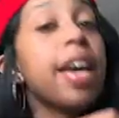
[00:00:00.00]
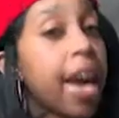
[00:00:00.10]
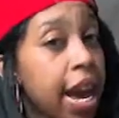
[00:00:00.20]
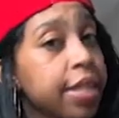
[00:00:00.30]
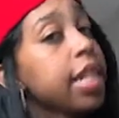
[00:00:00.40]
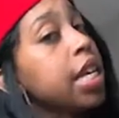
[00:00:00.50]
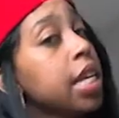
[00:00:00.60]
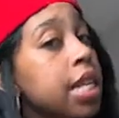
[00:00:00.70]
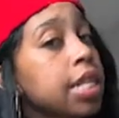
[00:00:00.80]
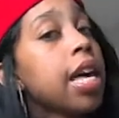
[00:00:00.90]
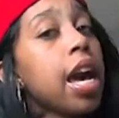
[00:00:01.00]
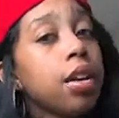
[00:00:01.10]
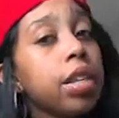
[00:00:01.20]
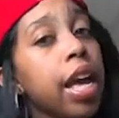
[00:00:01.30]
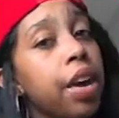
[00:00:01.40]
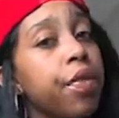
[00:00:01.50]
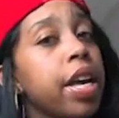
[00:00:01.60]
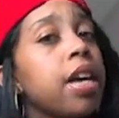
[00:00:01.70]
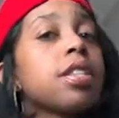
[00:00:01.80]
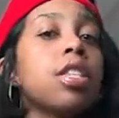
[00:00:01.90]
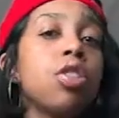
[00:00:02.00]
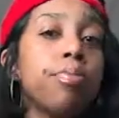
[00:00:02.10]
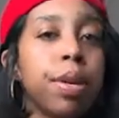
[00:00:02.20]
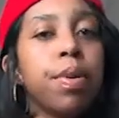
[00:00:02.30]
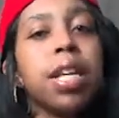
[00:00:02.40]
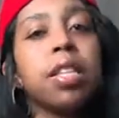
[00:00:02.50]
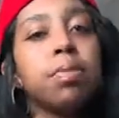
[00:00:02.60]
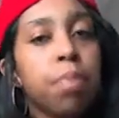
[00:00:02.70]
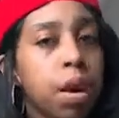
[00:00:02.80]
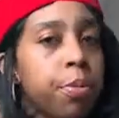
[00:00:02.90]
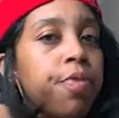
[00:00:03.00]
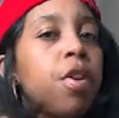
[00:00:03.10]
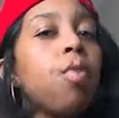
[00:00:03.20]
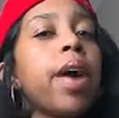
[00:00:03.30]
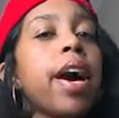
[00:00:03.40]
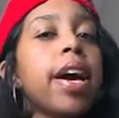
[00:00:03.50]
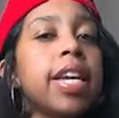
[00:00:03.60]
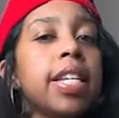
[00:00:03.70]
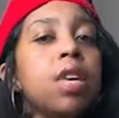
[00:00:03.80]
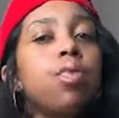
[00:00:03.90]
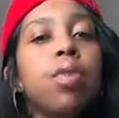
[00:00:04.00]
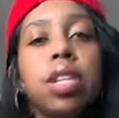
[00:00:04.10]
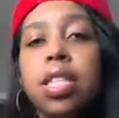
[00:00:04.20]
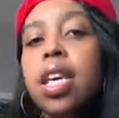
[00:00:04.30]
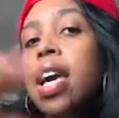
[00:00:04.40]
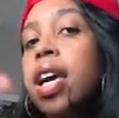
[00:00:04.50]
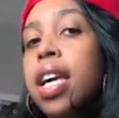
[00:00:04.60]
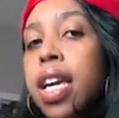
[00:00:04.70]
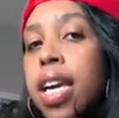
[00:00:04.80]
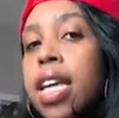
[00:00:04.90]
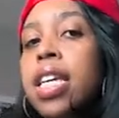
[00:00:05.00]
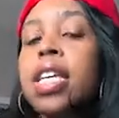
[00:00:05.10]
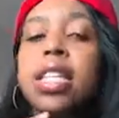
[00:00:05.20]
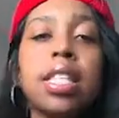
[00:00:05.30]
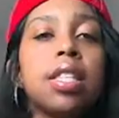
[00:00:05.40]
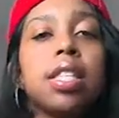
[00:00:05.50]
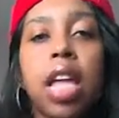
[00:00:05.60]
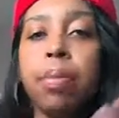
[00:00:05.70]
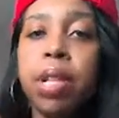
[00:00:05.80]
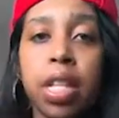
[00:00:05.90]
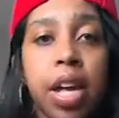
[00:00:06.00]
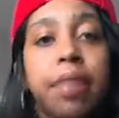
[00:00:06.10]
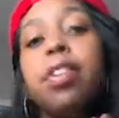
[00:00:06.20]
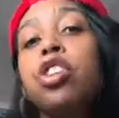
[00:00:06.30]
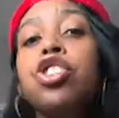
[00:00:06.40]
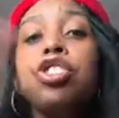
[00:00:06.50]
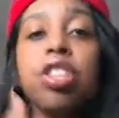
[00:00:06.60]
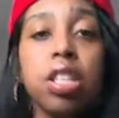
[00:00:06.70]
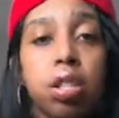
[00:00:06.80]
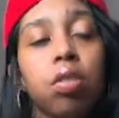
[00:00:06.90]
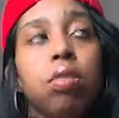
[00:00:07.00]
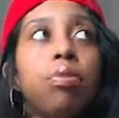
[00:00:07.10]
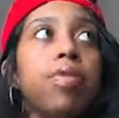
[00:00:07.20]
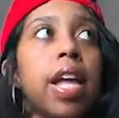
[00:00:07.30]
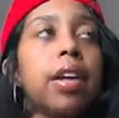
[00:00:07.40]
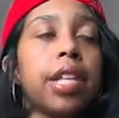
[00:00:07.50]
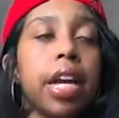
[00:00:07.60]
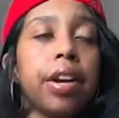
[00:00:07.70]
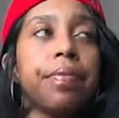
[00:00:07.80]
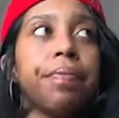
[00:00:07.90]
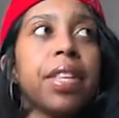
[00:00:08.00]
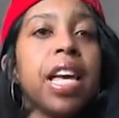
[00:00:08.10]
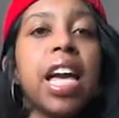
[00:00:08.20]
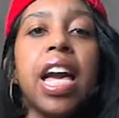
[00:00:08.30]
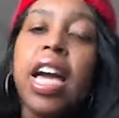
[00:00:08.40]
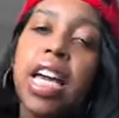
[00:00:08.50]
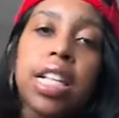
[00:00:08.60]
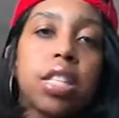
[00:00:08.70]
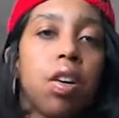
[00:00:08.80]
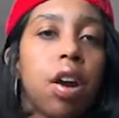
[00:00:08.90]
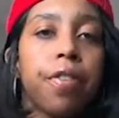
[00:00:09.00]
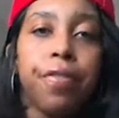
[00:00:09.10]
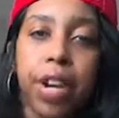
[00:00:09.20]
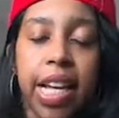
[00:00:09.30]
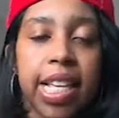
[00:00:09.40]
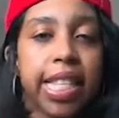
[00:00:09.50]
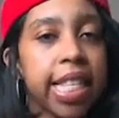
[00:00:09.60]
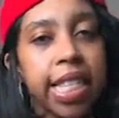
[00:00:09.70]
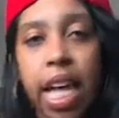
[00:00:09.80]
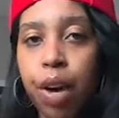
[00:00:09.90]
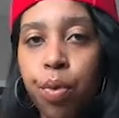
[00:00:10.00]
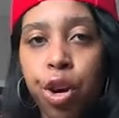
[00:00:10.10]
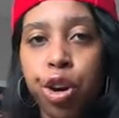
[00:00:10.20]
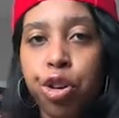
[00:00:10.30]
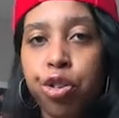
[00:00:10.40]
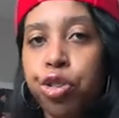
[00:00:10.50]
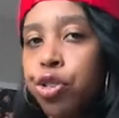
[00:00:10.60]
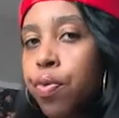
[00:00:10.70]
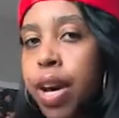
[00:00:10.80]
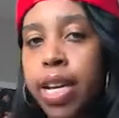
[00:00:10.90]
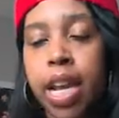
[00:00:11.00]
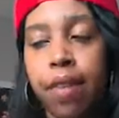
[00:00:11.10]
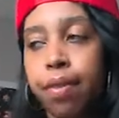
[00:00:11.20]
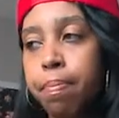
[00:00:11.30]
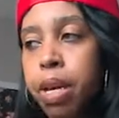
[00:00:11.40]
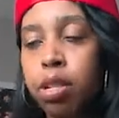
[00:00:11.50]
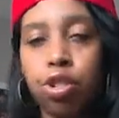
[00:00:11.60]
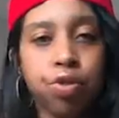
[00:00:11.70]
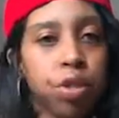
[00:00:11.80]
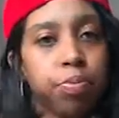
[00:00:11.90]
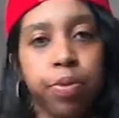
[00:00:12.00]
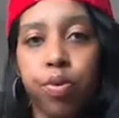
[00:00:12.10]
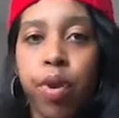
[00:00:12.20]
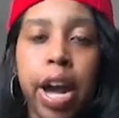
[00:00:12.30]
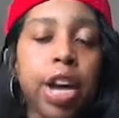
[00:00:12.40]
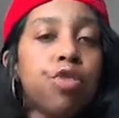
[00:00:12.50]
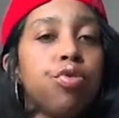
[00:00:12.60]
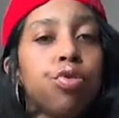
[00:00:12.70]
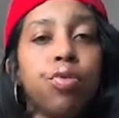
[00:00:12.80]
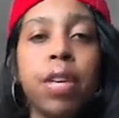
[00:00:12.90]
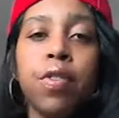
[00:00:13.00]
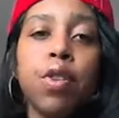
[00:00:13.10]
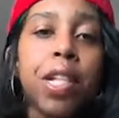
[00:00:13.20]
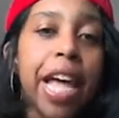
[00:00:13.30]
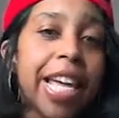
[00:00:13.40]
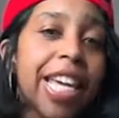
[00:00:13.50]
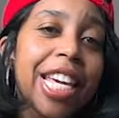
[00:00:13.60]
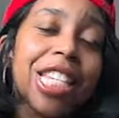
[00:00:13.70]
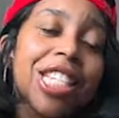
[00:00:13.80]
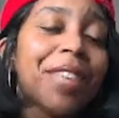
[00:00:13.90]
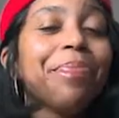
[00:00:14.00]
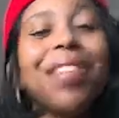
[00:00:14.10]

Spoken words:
After he gets out the halfway house, he's gonna be with his mama for a while, and then once he is stable enough, she's gonna move down there. And so her friends, it's like, well, you ain't never been to Georgia before. How you know you even gonna like it? And she's like,